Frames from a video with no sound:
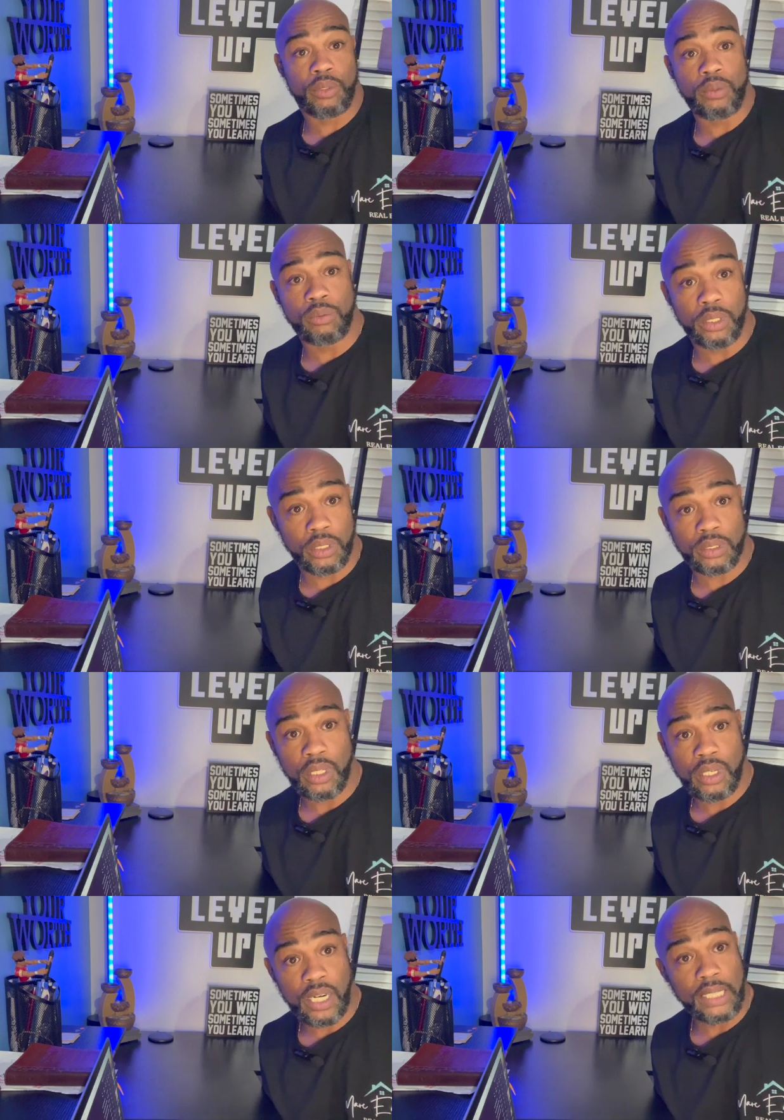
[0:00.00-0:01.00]
know who he was.
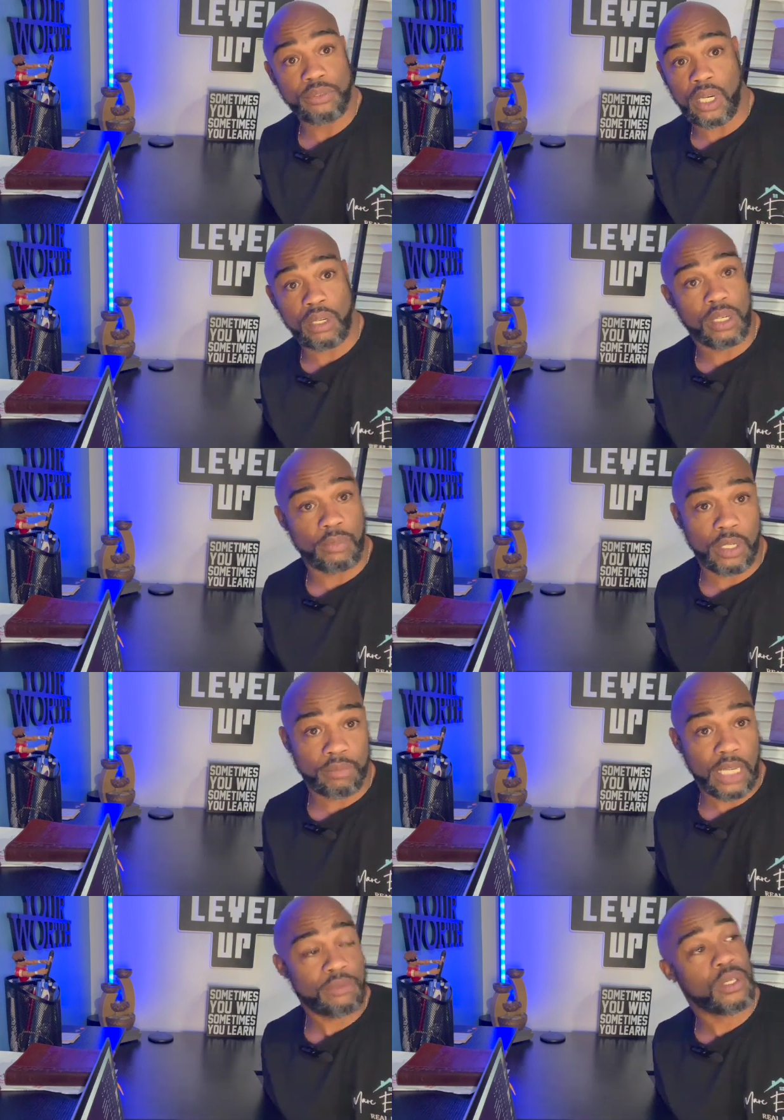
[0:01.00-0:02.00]
I even tried to look him
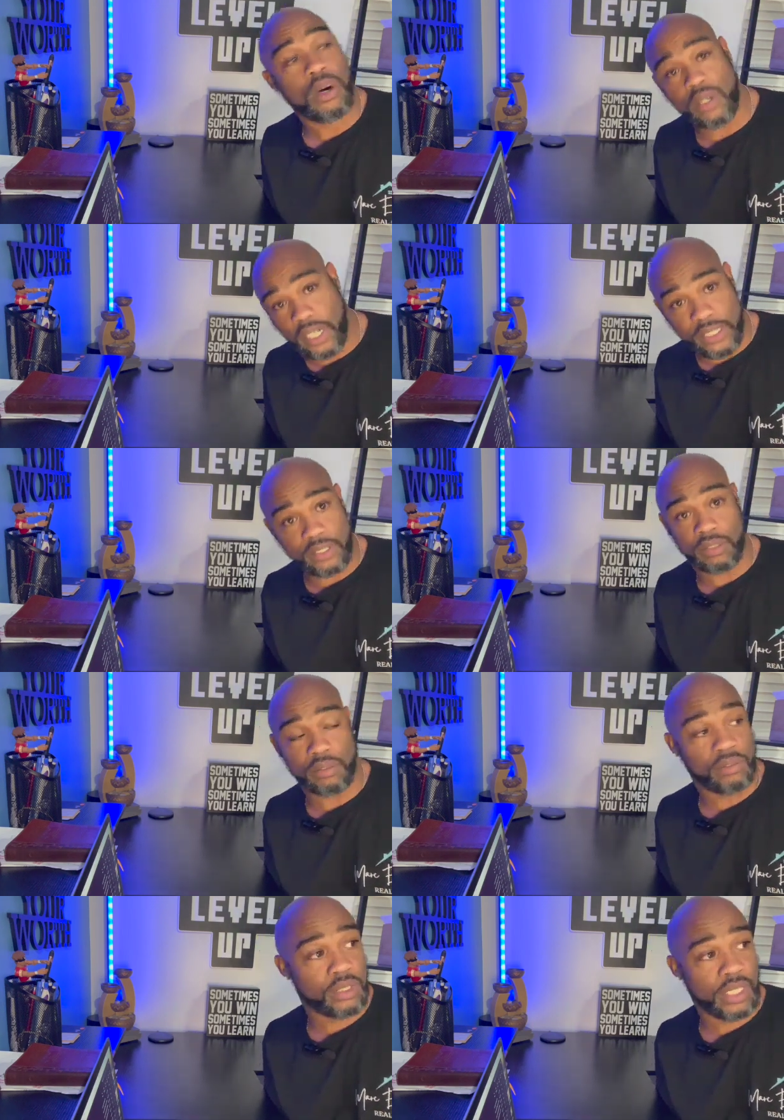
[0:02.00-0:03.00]
up. I even called an agent
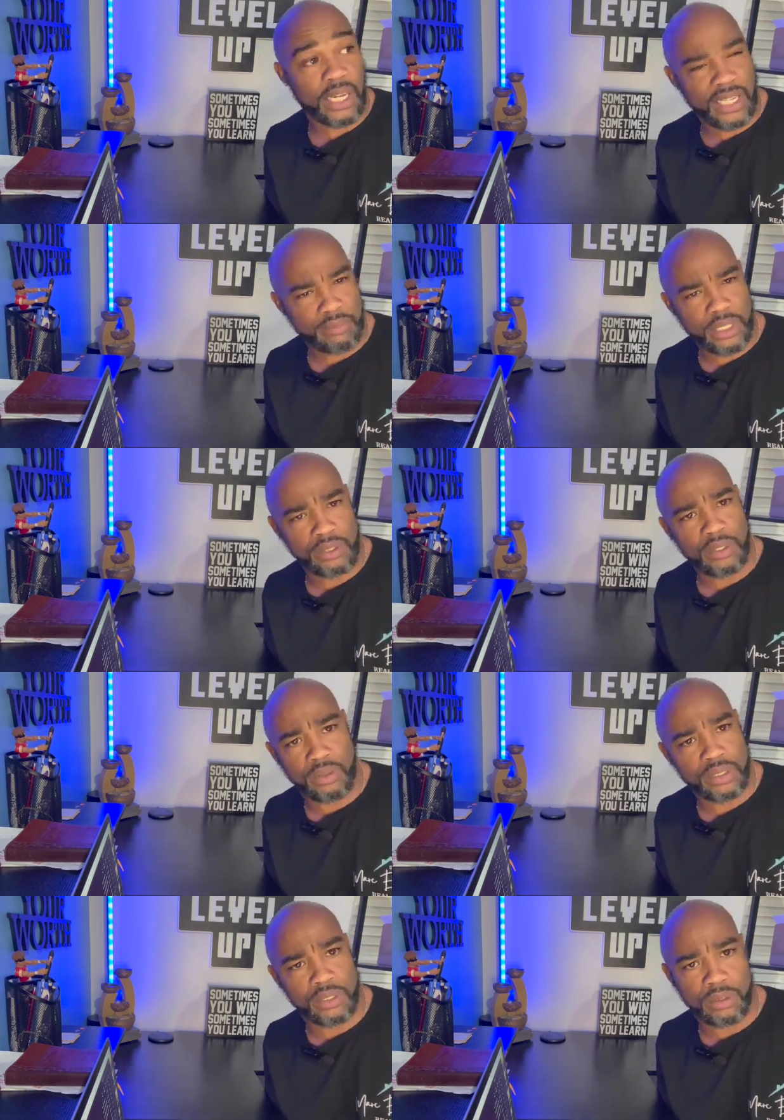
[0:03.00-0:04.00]
and said, hey, man, you
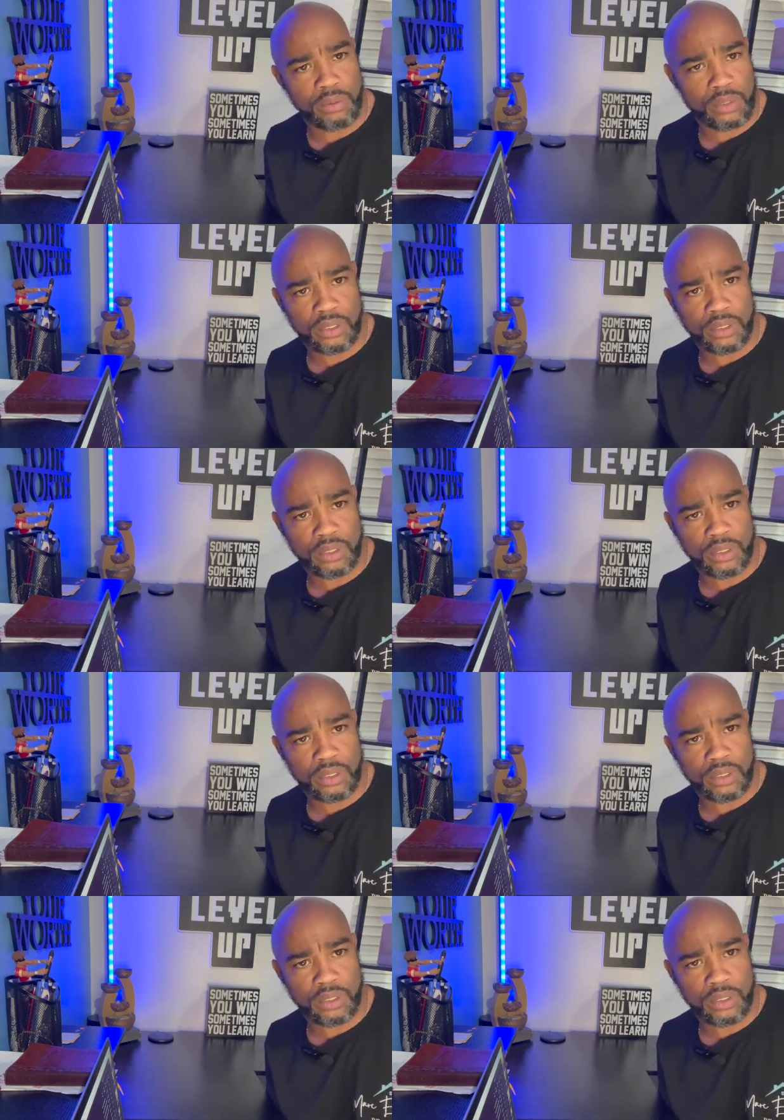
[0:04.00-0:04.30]
know this dude?